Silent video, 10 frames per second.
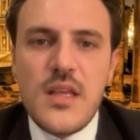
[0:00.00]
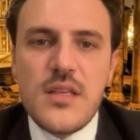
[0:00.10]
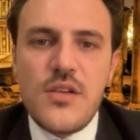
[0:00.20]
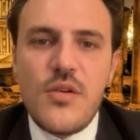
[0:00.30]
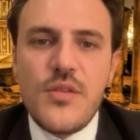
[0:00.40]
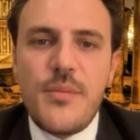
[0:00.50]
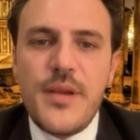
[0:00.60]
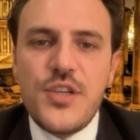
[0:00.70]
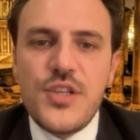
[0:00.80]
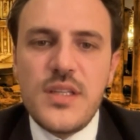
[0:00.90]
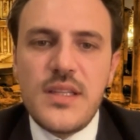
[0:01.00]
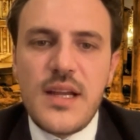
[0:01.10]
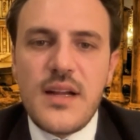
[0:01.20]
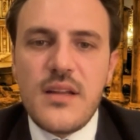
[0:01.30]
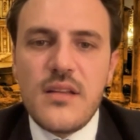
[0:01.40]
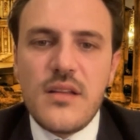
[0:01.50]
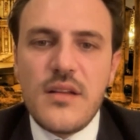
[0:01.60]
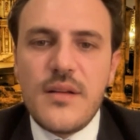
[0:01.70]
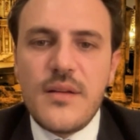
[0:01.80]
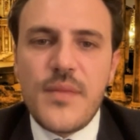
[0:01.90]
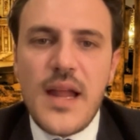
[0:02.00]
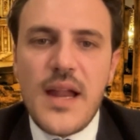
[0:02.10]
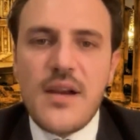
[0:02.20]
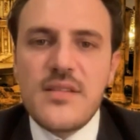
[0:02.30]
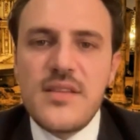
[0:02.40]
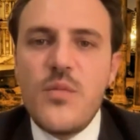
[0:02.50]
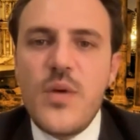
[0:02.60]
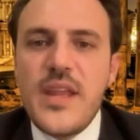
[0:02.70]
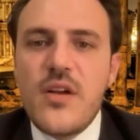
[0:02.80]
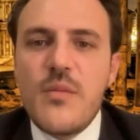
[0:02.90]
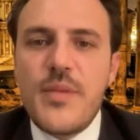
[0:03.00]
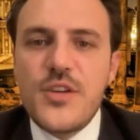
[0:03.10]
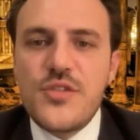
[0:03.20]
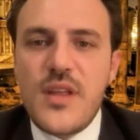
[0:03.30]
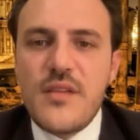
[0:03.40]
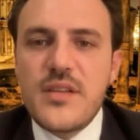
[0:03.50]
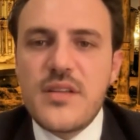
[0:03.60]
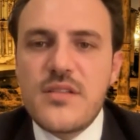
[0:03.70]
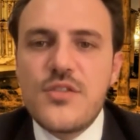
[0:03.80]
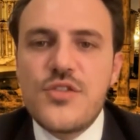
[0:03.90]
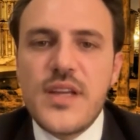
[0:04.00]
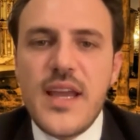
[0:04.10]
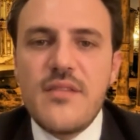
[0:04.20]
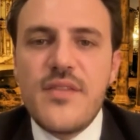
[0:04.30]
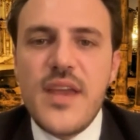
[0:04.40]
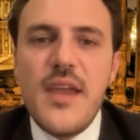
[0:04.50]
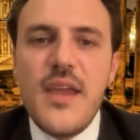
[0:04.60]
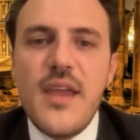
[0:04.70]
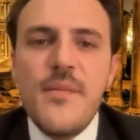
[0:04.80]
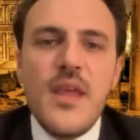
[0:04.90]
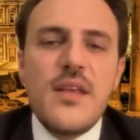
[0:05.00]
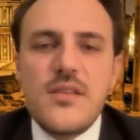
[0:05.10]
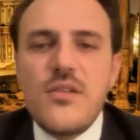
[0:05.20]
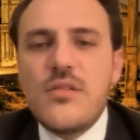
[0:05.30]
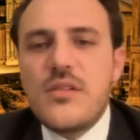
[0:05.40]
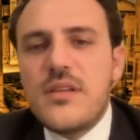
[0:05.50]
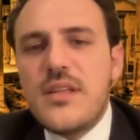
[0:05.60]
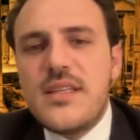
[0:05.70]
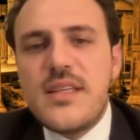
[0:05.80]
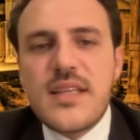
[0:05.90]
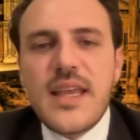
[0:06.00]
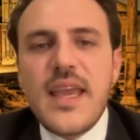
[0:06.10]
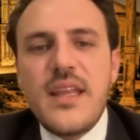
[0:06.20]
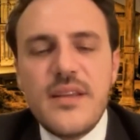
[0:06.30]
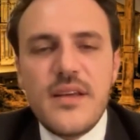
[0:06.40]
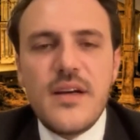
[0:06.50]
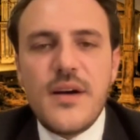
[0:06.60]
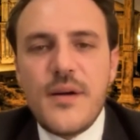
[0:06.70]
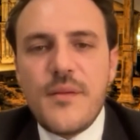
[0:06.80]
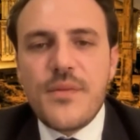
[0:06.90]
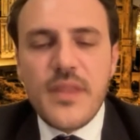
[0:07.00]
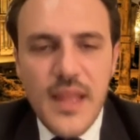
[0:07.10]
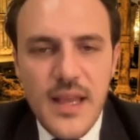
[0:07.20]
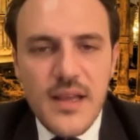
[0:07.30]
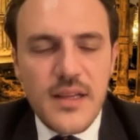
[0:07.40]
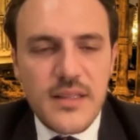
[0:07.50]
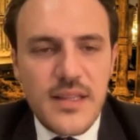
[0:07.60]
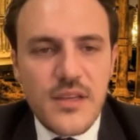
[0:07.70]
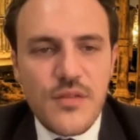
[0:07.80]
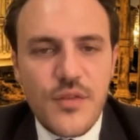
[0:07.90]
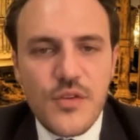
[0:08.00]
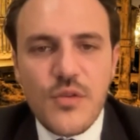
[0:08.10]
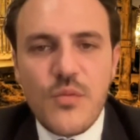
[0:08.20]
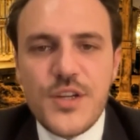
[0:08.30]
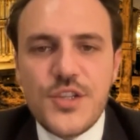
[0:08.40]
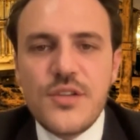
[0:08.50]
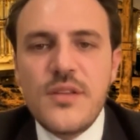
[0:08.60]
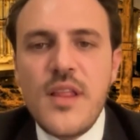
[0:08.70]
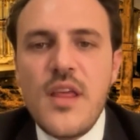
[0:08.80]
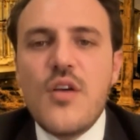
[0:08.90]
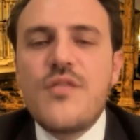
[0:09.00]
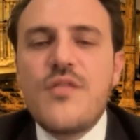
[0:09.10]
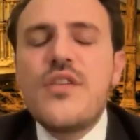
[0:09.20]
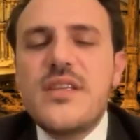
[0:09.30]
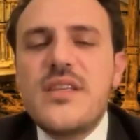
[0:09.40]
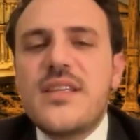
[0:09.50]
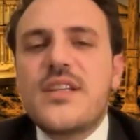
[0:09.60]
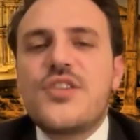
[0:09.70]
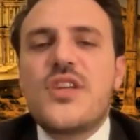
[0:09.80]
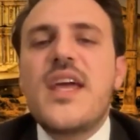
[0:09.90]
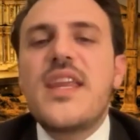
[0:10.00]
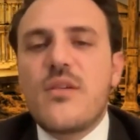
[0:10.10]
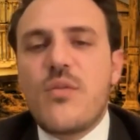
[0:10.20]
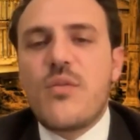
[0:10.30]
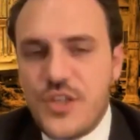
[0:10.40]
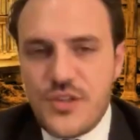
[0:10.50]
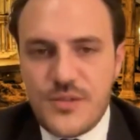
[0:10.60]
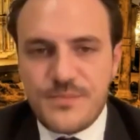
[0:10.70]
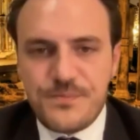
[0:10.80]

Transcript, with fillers: So the patient uh, um, are still wearing compression after surgery LVA. So this is again, um, uh, thank you for your question. Of course, this is a generic question.